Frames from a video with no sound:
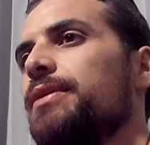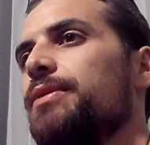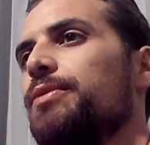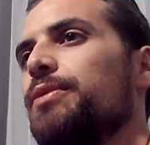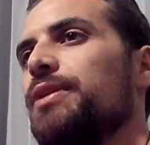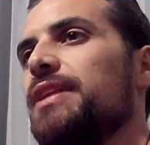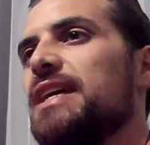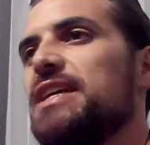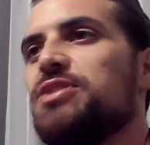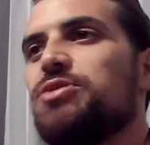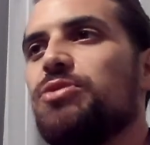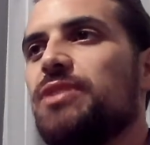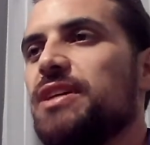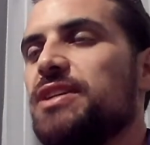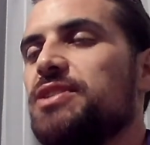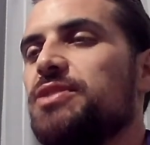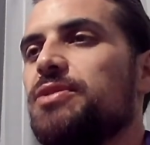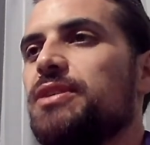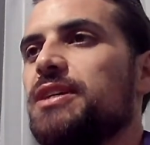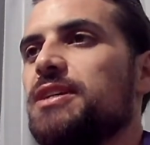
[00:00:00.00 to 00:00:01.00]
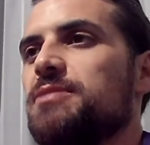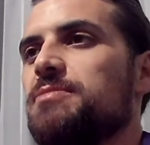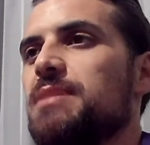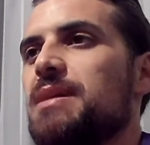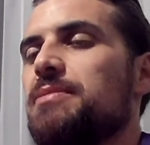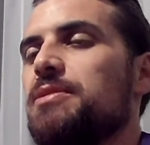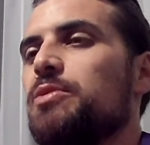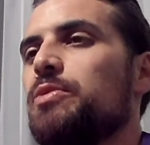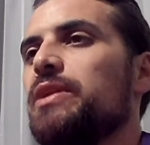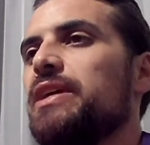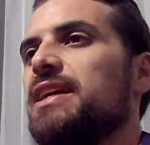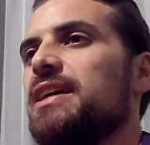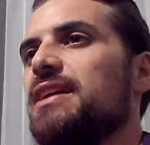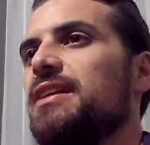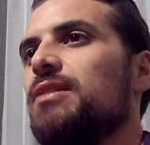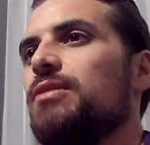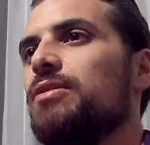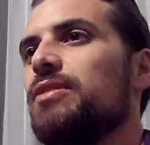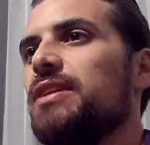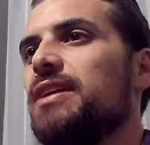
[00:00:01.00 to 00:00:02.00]
where that's all they're doing is maybe a weekend
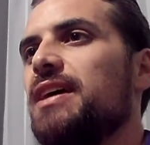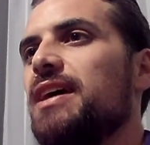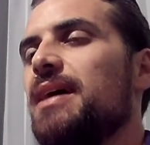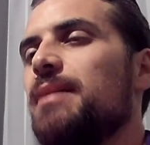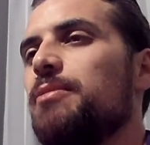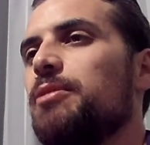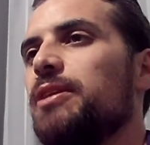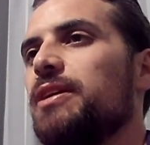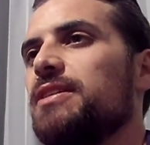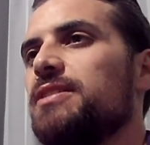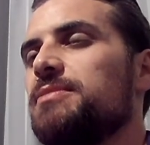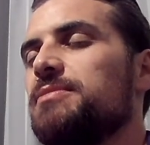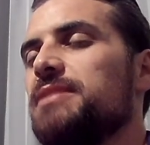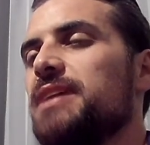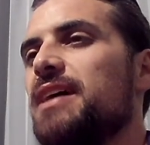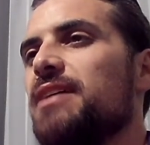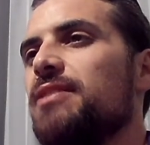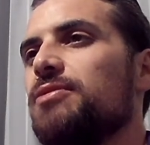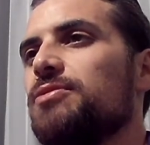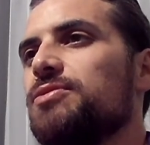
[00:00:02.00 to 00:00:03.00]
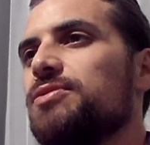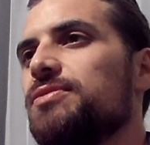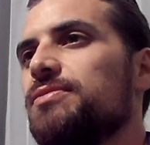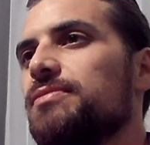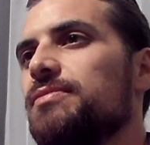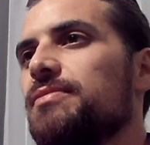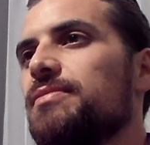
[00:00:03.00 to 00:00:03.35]
here or there, hammering some nails and